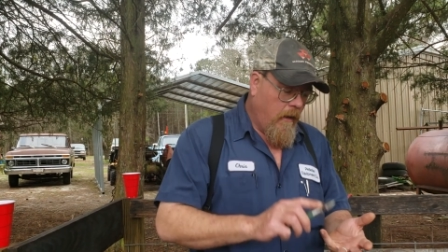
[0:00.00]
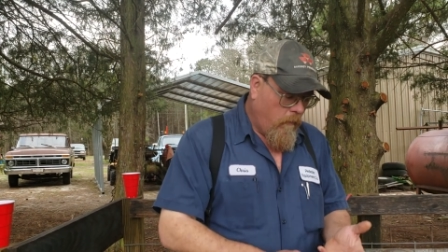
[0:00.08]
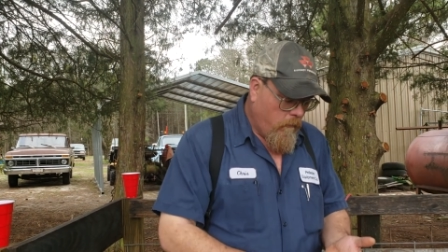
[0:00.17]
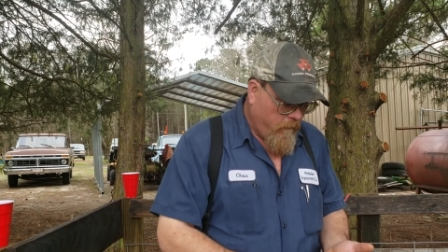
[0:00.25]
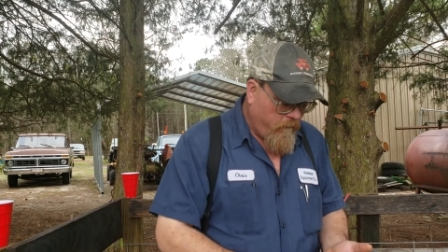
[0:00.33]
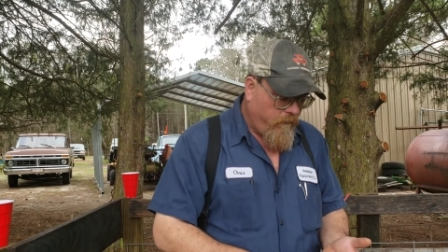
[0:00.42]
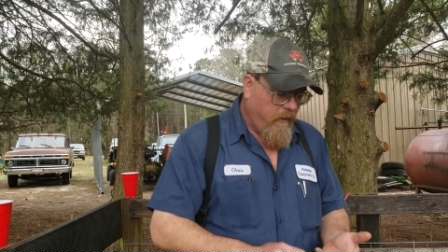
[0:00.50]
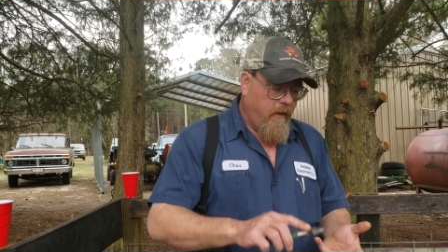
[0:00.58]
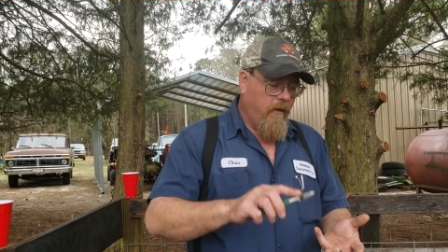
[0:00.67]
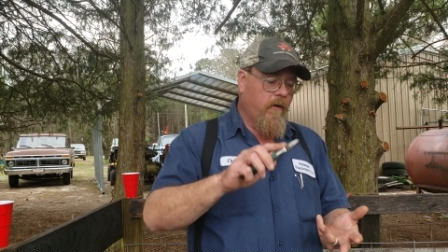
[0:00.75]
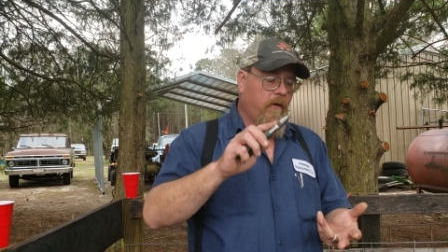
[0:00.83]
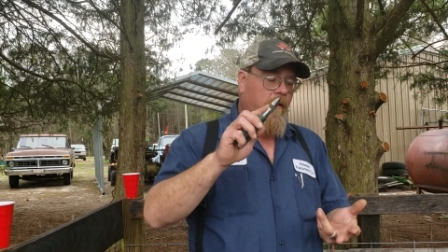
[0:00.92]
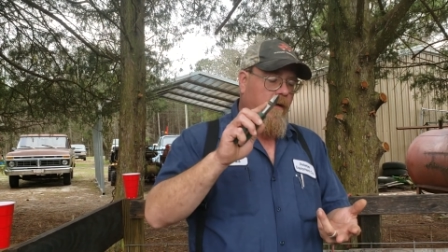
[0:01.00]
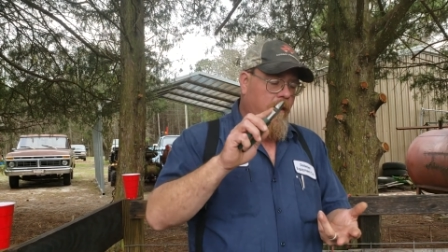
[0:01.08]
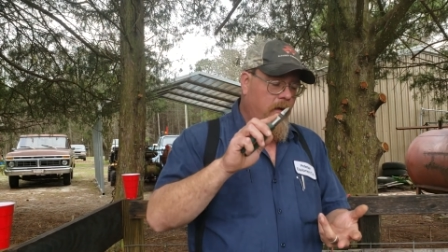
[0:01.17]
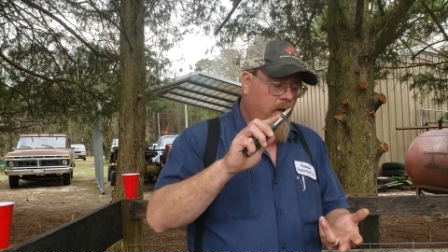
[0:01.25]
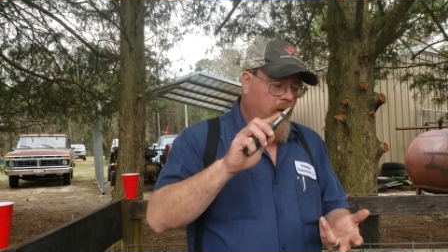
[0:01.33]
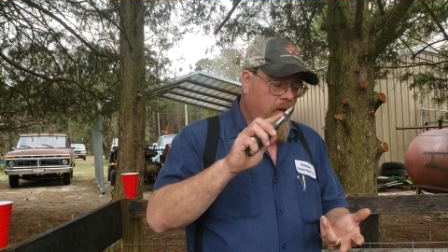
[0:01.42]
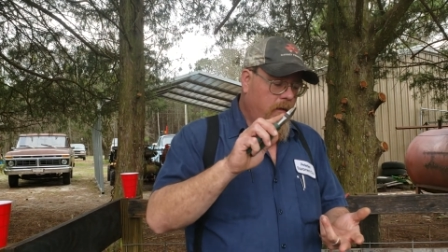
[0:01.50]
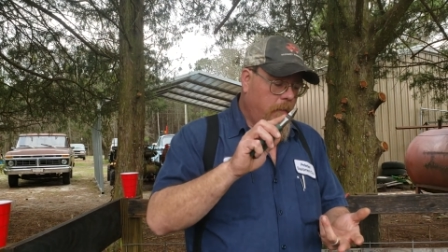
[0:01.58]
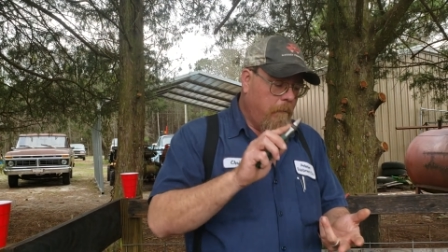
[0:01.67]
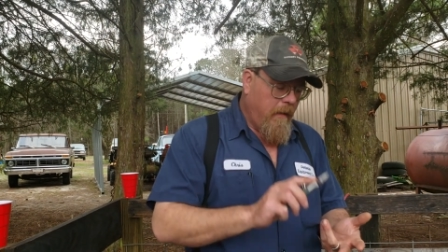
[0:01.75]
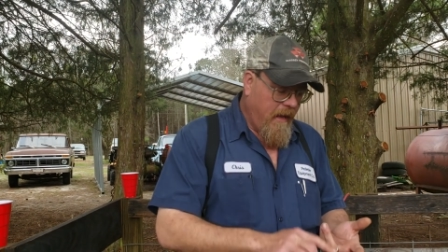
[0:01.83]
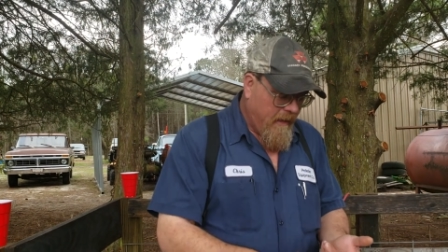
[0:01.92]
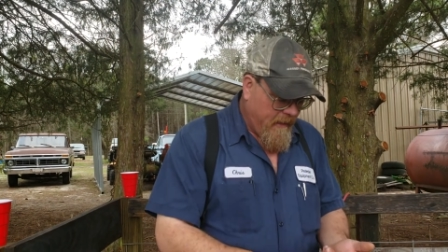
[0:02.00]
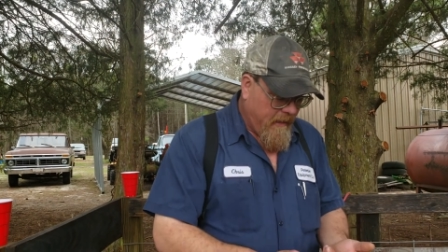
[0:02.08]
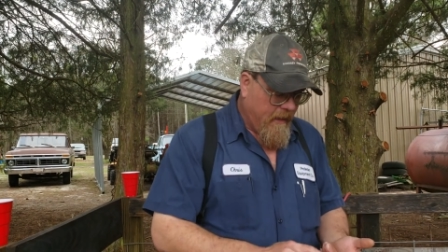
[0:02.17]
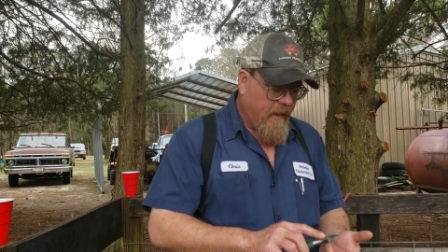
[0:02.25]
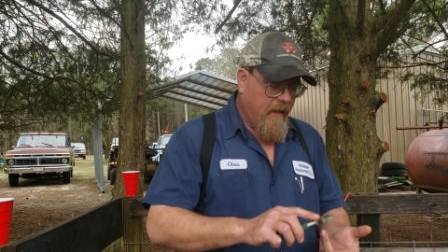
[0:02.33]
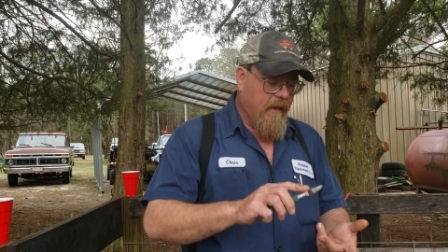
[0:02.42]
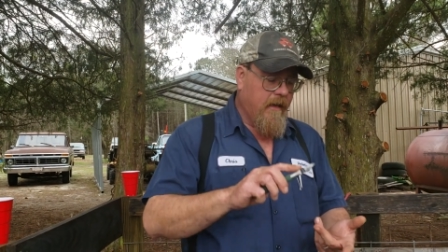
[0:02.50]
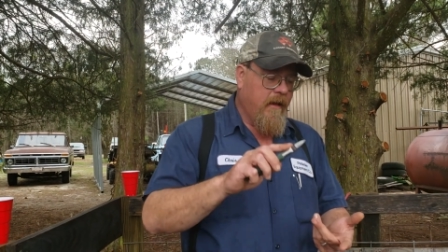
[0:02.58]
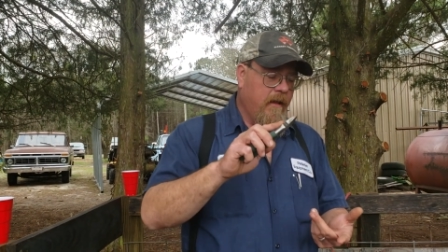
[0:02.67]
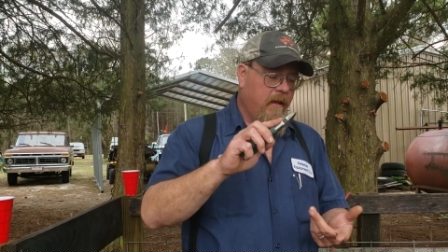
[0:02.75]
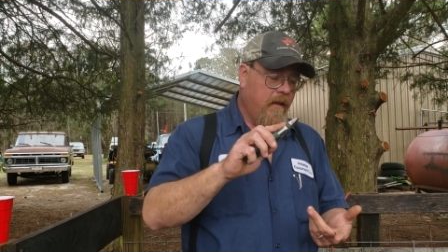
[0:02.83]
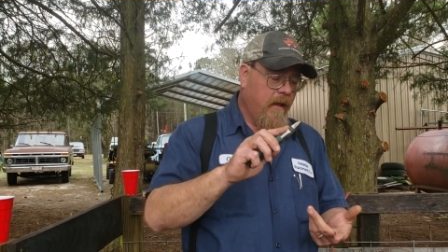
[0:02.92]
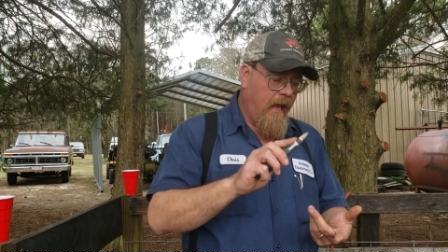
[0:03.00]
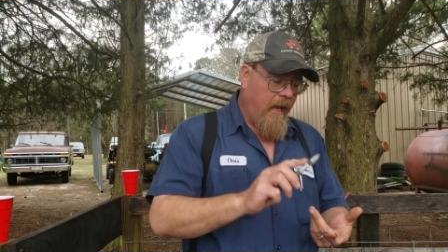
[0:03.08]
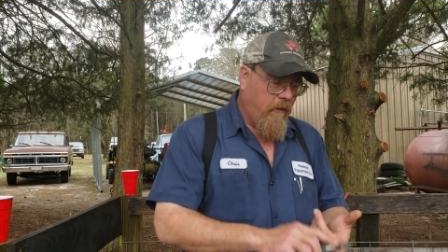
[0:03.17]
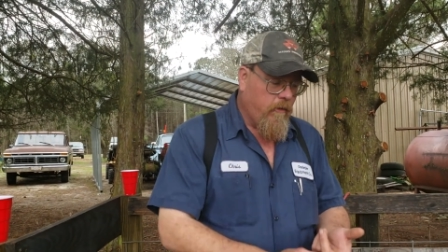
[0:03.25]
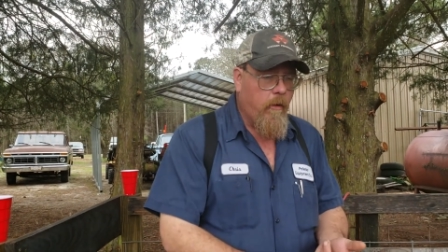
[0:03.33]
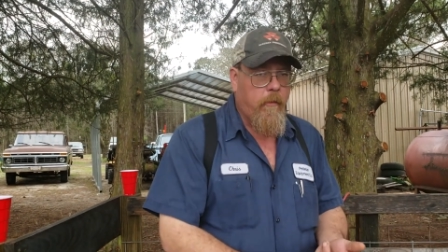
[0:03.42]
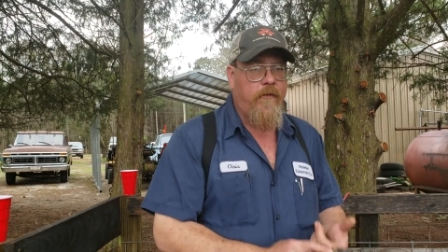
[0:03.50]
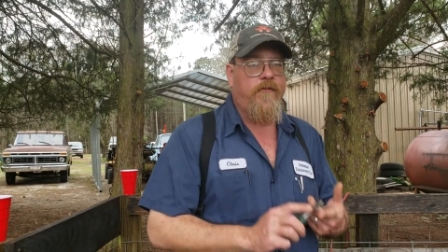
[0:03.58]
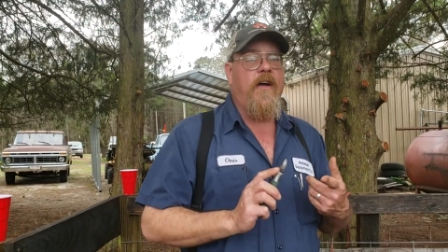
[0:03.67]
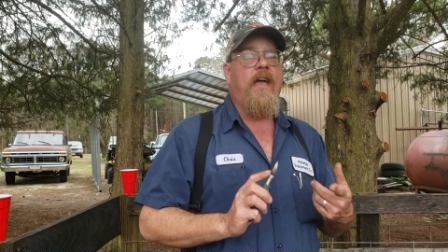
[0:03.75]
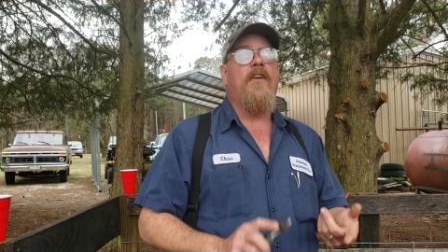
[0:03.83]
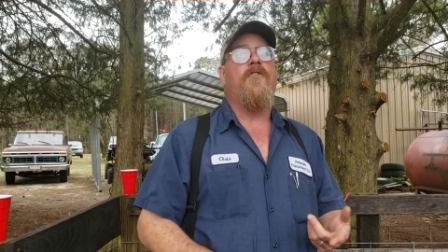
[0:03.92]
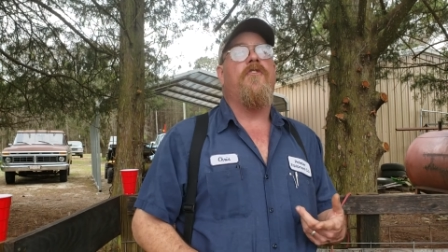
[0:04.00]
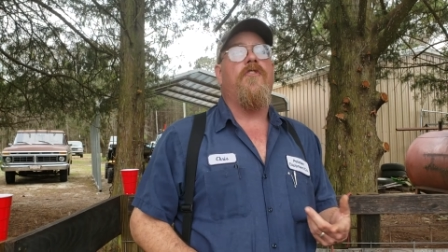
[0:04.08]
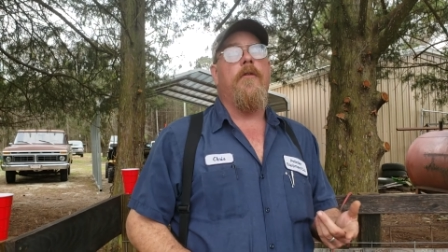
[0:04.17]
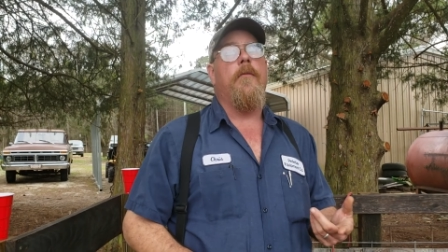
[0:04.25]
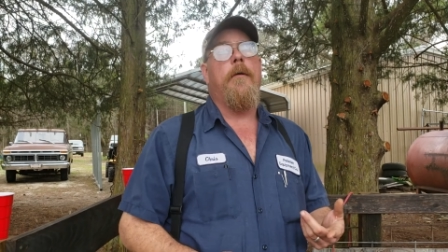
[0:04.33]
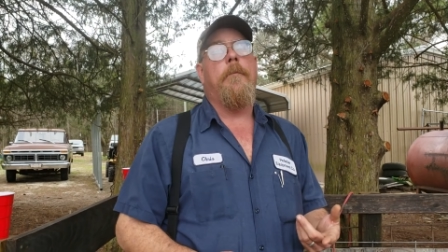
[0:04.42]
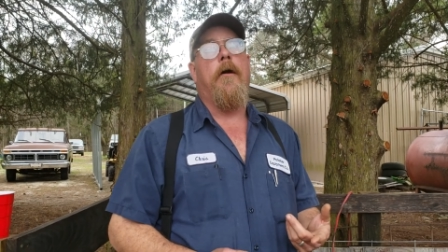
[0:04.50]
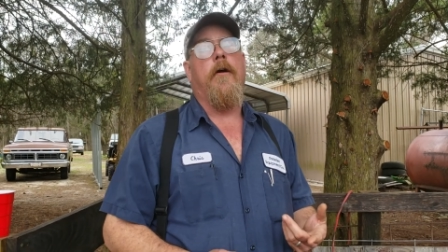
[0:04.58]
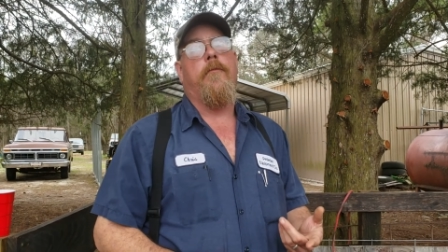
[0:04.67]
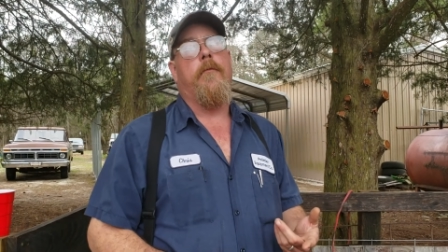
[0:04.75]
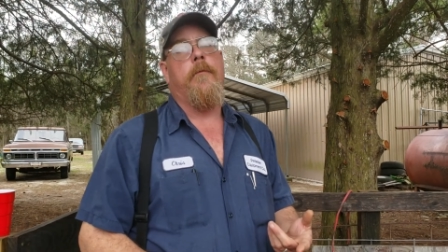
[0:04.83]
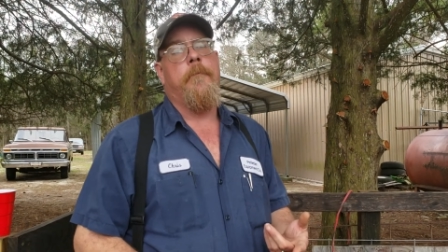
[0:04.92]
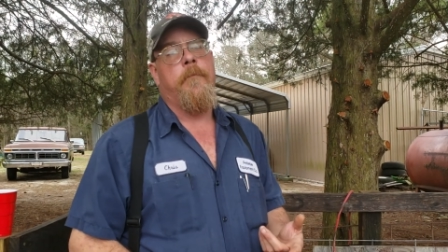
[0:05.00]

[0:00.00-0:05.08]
on a feeder, medicated, and grow as fast as humanly possible